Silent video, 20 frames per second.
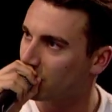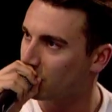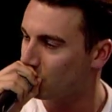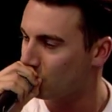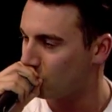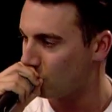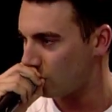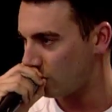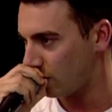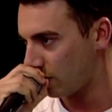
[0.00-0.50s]

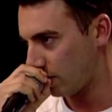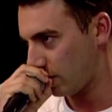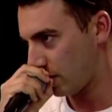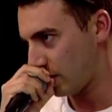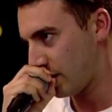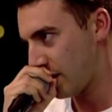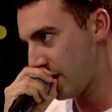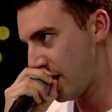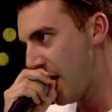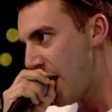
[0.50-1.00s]

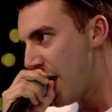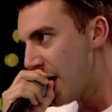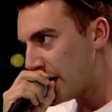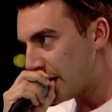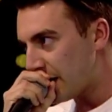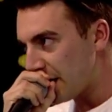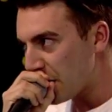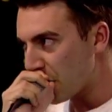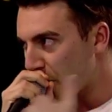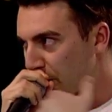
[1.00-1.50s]
now,
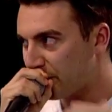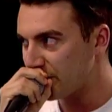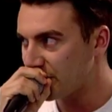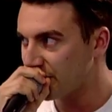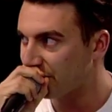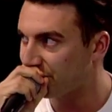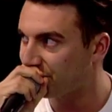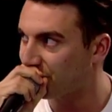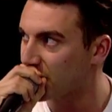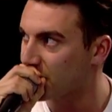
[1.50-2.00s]
they up in
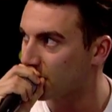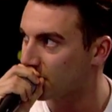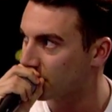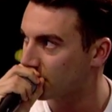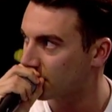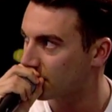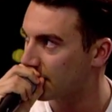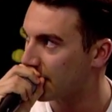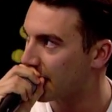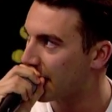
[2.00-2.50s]
the feet.
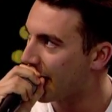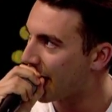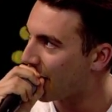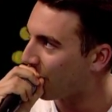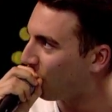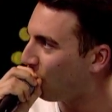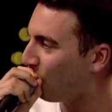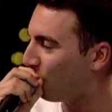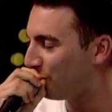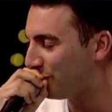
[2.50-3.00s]
I
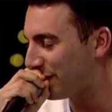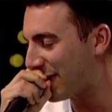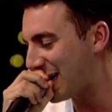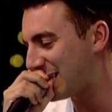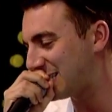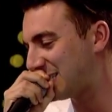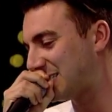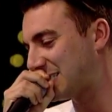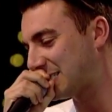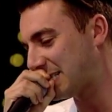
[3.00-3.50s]
hope
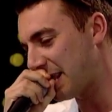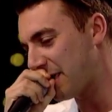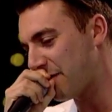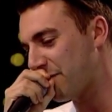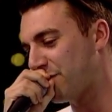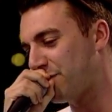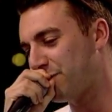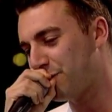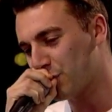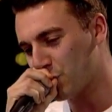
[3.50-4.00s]
that
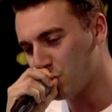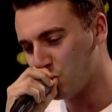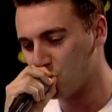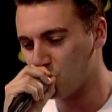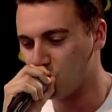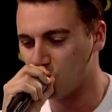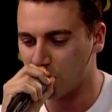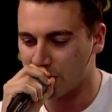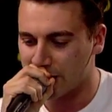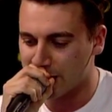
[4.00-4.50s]
slipped through
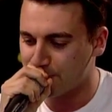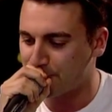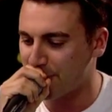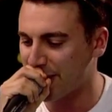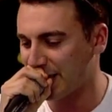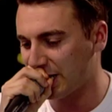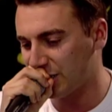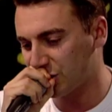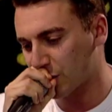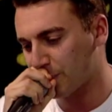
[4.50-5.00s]
like
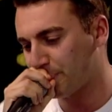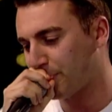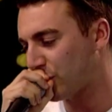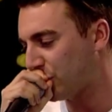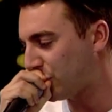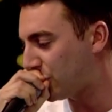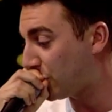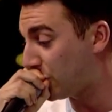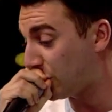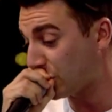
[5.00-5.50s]
pennies up
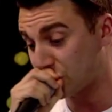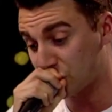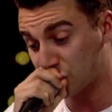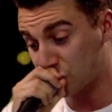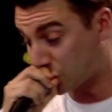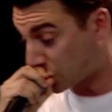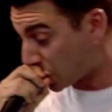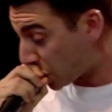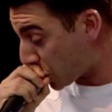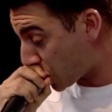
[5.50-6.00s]
under this
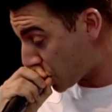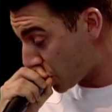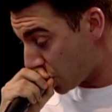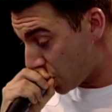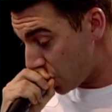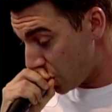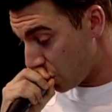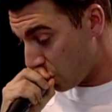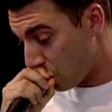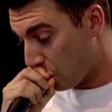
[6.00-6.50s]

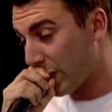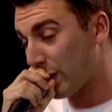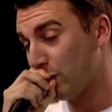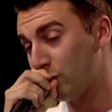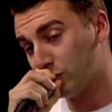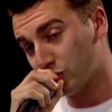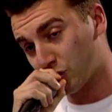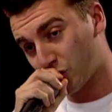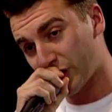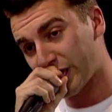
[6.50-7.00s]
seat.
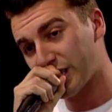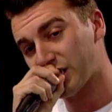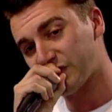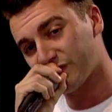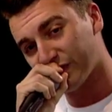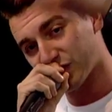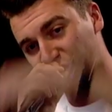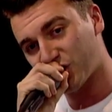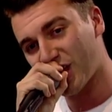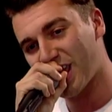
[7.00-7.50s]
Will you search
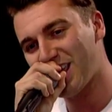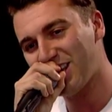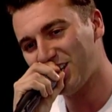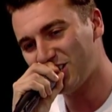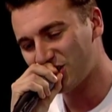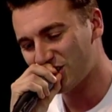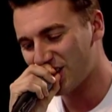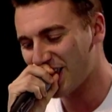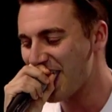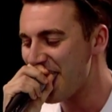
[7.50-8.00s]
for
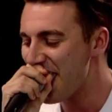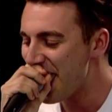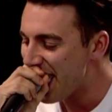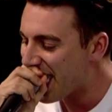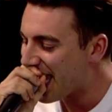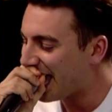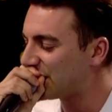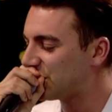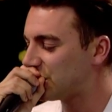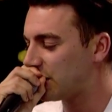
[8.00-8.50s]
change?
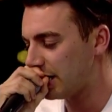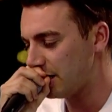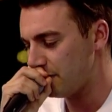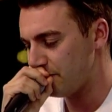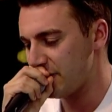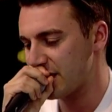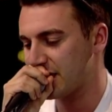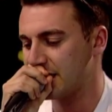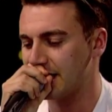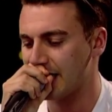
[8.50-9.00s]
Actually
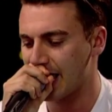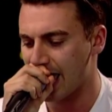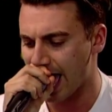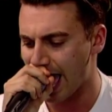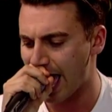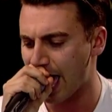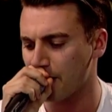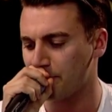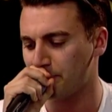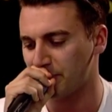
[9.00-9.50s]
making it
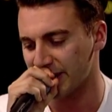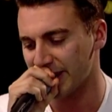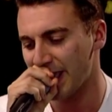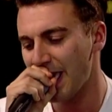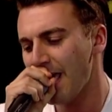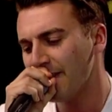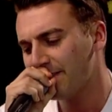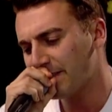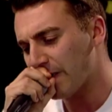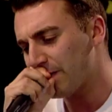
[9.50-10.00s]
happen.
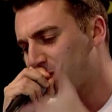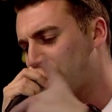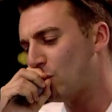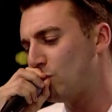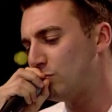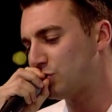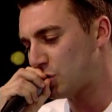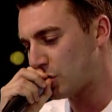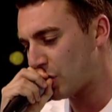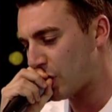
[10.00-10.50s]

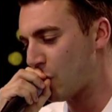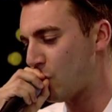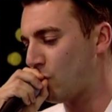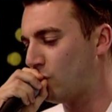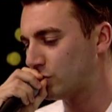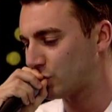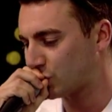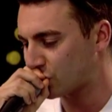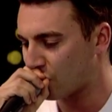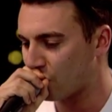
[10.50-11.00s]
10,000
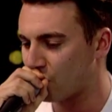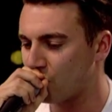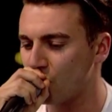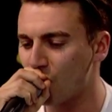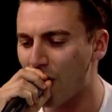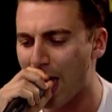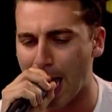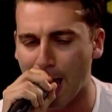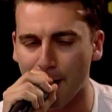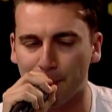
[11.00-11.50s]
hours of
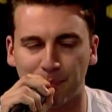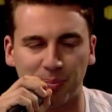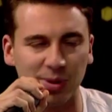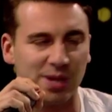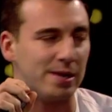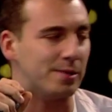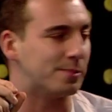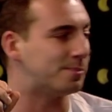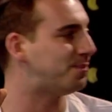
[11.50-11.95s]
rapping.